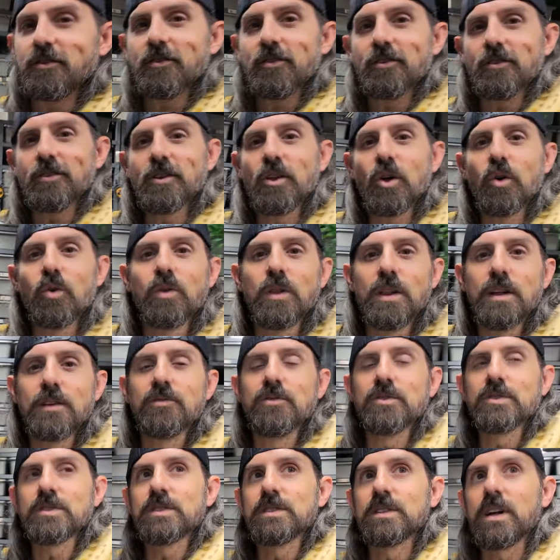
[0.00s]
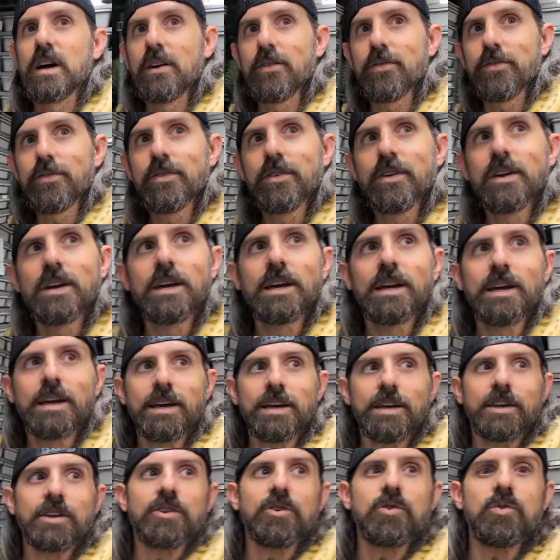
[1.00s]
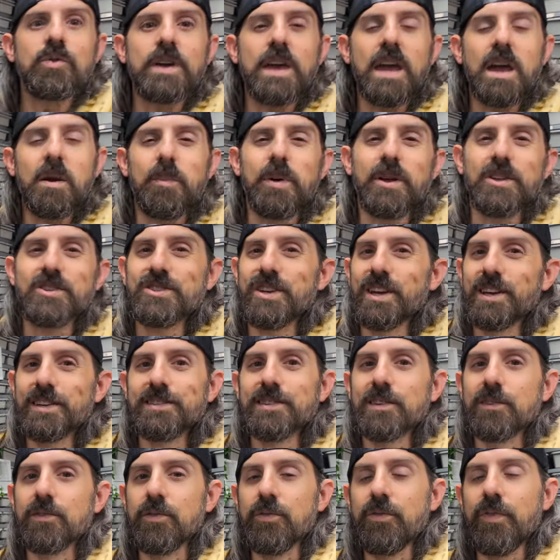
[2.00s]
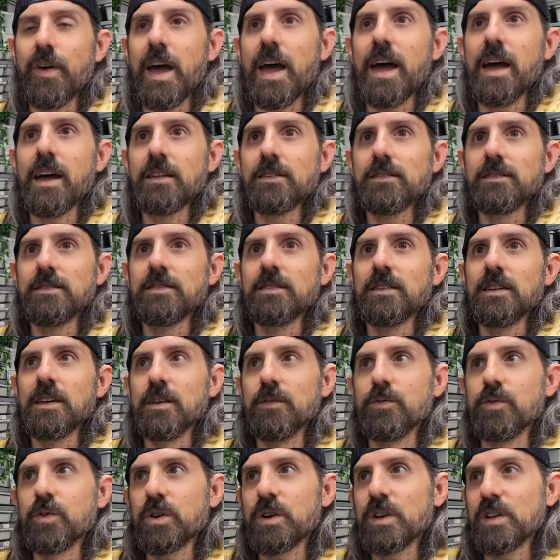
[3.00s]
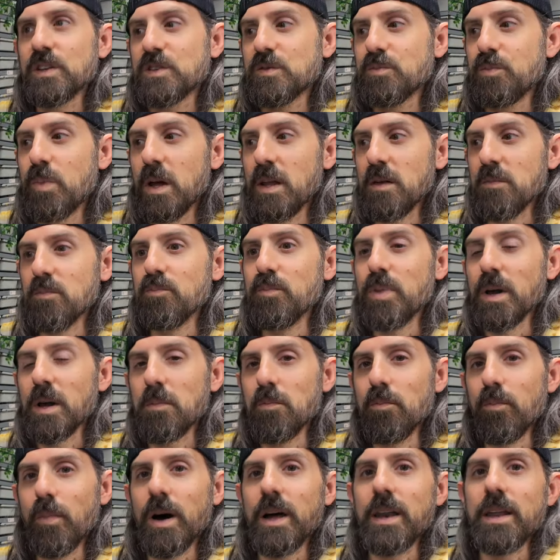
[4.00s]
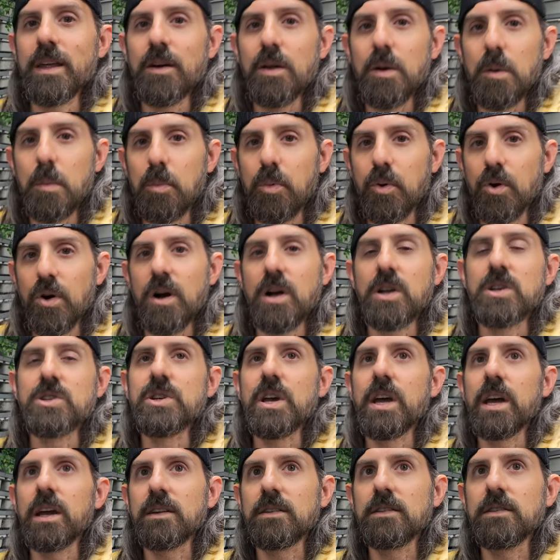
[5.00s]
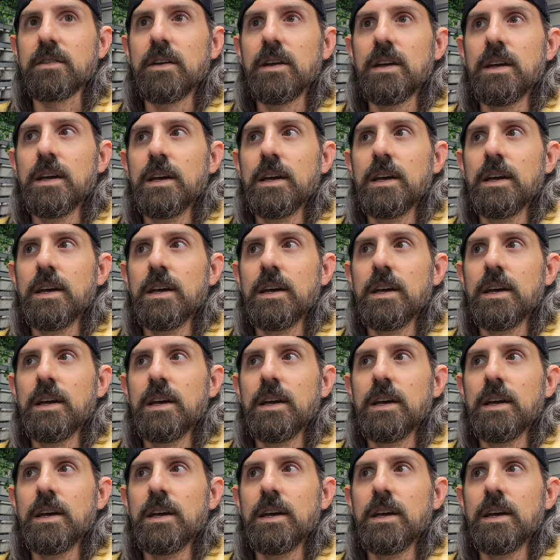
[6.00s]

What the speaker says: low-level stuff. You can't be chasing fads. If you're going to spend big money on a project,